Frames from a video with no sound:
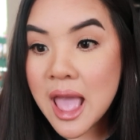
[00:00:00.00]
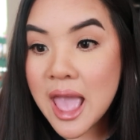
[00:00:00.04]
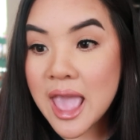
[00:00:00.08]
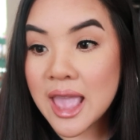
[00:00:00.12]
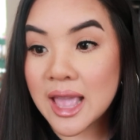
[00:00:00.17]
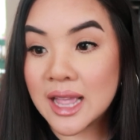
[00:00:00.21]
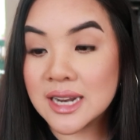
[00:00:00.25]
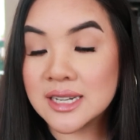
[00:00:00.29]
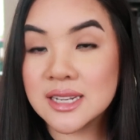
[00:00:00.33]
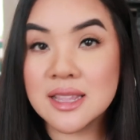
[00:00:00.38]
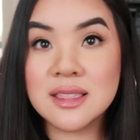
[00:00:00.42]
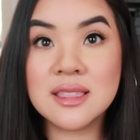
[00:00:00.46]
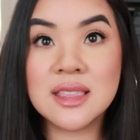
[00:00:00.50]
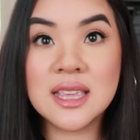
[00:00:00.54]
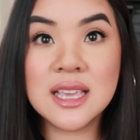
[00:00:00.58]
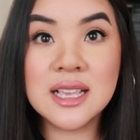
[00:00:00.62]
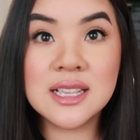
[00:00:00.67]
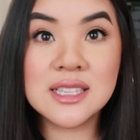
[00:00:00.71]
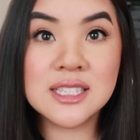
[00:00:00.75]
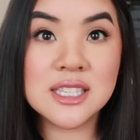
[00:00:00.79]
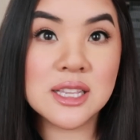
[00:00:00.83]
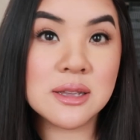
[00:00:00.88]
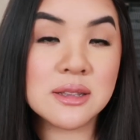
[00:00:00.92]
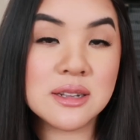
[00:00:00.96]
And
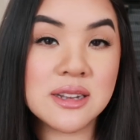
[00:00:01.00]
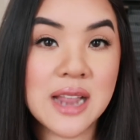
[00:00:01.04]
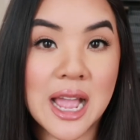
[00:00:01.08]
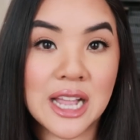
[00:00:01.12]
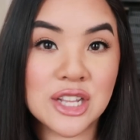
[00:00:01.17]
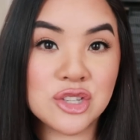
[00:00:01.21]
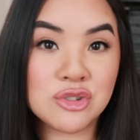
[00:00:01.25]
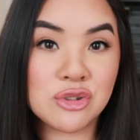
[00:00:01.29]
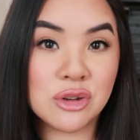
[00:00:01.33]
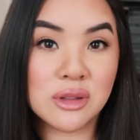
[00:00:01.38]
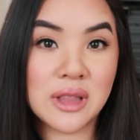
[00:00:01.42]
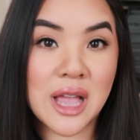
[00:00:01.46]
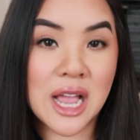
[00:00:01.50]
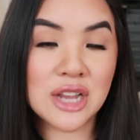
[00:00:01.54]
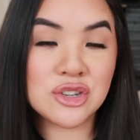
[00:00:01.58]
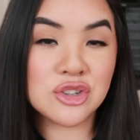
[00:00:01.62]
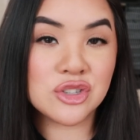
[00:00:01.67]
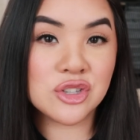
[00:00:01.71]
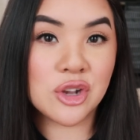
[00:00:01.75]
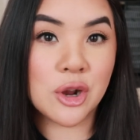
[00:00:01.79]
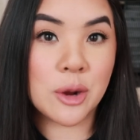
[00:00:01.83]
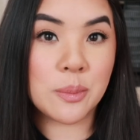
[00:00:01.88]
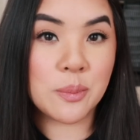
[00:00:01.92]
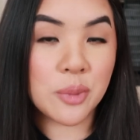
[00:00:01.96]
these natural
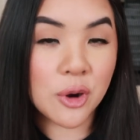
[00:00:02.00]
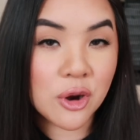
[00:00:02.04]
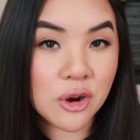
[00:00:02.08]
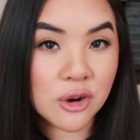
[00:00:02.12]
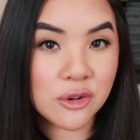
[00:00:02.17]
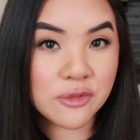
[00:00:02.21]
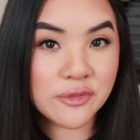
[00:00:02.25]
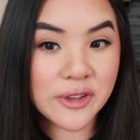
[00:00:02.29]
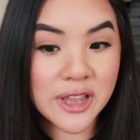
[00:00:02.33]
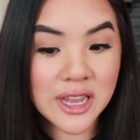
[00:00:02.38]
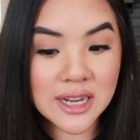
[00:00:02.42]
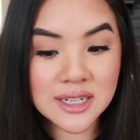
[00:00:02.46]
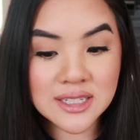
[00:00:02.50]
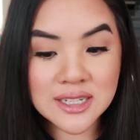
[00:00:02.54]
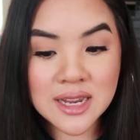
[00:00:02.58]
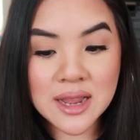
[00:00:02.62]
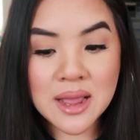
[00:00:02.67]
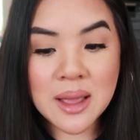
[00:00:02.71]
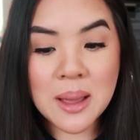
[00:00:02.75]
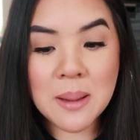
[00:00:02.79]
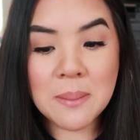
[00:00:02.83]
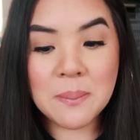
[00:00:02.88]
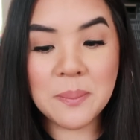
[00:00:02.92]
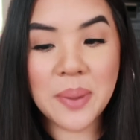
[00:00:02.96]
lashes are perfect.
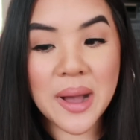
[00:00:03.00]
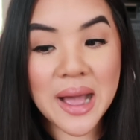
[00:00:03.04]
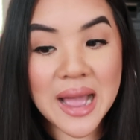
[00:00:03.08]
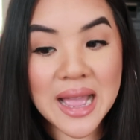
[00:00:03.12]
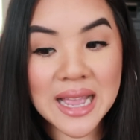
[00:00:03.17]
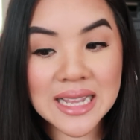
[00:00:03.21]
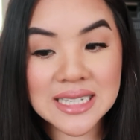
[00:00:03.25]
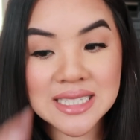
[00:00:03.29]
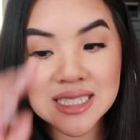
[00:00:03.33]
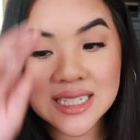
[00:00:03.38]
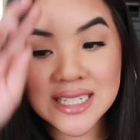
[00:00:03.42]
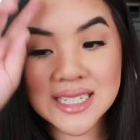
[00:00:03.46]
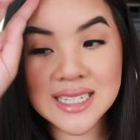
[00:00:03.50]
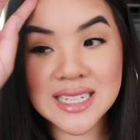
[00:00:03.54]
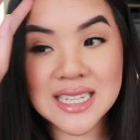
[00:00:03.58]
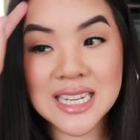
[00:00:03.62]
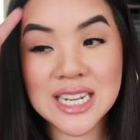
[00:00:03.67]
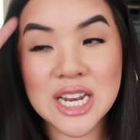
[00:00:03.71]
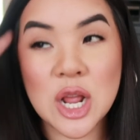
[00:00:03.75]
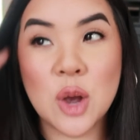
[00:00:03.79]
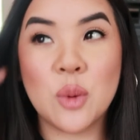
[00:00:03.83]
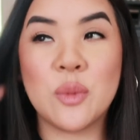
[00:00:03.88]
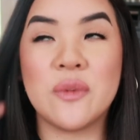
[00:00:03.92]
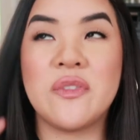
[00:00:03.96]
But,
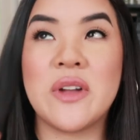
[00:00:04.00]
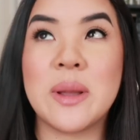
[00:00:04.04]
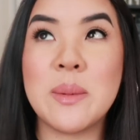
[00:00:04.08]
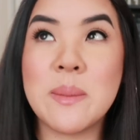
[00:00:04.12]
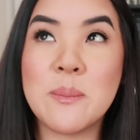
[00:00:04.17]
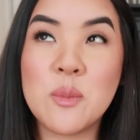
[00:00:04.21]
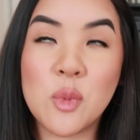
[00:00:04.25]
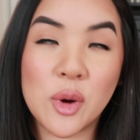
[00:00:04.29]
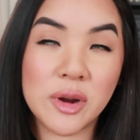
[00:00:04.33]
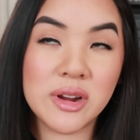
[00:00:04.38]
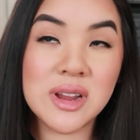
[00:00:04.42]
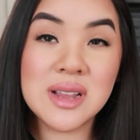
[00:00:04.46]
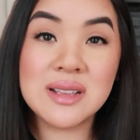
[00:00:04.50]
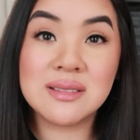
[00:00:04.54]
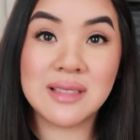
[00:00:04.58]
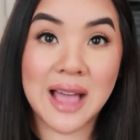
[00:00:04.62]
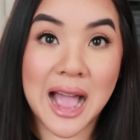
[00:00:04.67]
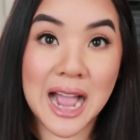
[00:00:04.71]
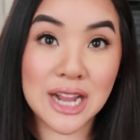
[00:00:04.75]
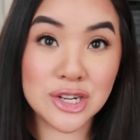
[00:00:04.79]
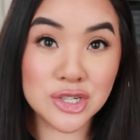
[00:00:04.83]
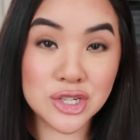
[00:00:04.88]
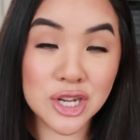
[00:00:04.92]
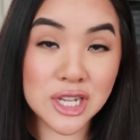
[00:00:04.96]
you know, if I'm wearing
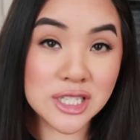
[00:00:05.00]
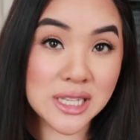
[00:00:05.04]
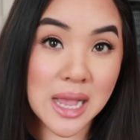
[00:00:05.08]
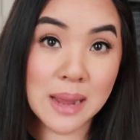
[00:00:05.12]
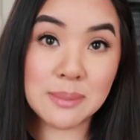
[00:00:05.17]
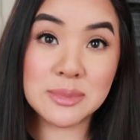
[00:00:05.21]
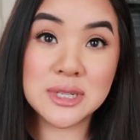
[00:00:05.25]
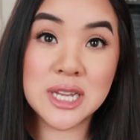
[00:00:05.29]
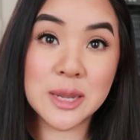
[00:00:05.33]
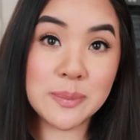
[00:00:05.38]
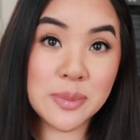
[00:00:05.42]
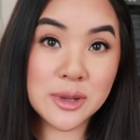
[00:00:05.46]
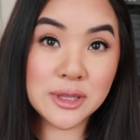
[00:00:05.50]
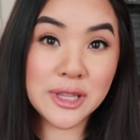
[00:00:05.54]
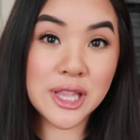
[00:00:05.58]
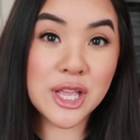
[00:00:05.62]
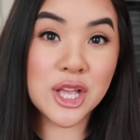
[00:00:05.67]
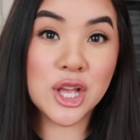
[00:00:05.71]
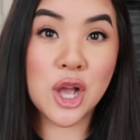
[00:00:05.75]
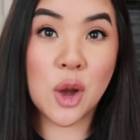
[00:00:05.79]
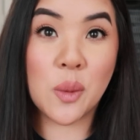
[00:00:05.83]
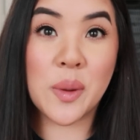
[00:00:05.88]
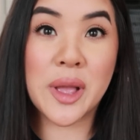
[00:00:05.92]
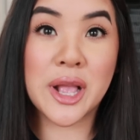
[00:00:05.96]
lashes, I'm
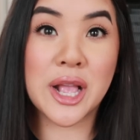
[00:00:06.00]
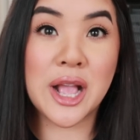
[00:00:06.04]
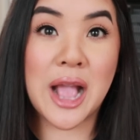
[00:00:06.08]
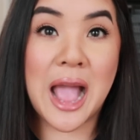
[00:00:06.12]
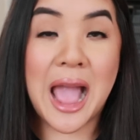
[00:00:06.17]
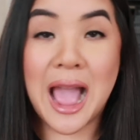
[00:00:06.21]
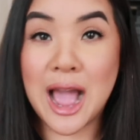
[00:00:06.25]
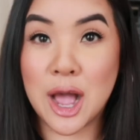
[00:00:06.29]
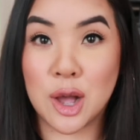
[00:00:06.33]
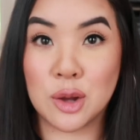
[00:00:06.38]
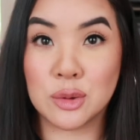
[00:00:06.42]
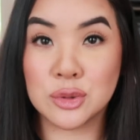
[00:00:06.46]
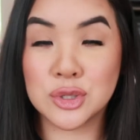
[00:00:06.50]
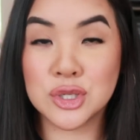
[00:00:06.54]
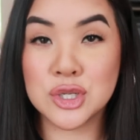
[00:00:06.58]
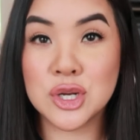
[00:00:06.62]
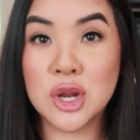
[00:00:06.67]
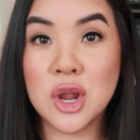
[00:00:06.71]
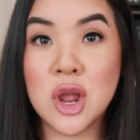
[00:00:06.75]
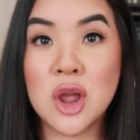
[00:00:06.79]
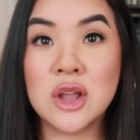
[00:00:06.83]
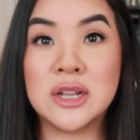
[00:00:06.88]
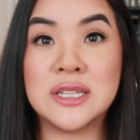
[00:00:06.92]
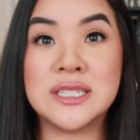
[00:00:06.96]
typically going out,
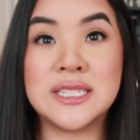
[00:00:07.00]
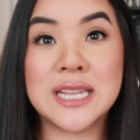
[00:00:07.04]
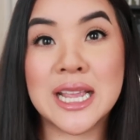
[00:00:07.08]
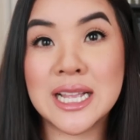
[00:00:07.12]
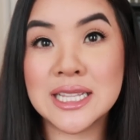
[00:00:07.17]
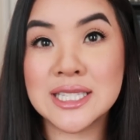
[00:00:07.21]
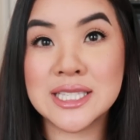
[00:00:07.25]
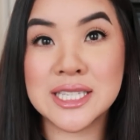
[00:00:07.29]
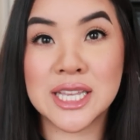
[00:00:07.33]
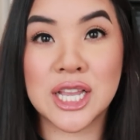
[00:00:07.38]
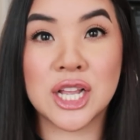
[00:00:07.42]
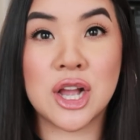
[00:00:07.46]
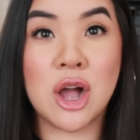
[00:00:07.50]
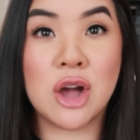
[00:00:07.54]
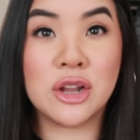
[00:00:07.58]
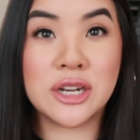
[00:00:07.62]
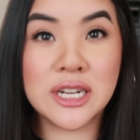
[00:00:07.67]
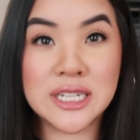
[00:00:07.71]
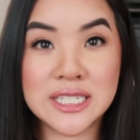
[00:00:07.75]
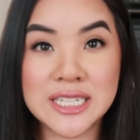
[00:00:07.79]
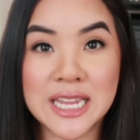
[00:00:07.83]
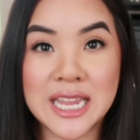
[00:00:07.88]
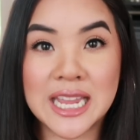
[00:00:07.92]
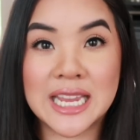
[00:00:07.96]
dancing,
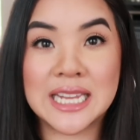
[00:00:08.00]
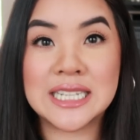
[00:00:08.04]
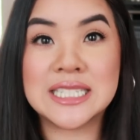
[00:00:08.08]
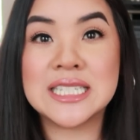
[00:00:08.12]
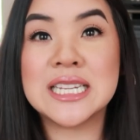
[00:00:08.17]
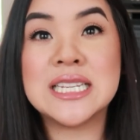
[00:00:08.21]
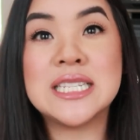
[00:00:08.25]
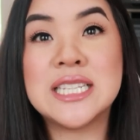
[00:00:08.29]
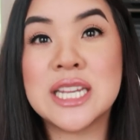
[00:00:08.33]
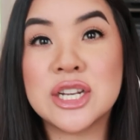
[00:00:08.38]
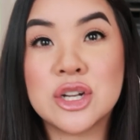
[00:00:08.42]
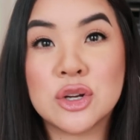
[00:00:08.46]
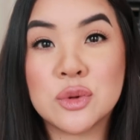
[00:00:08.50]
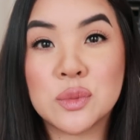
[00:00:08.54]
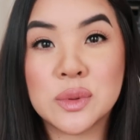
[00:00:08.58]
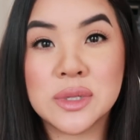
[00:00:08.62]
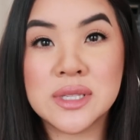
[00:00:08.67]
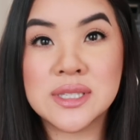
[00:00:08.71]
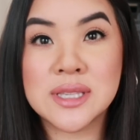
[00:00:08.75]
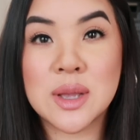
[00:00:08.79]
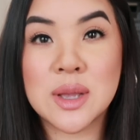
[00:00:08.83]
on a date, to dinner with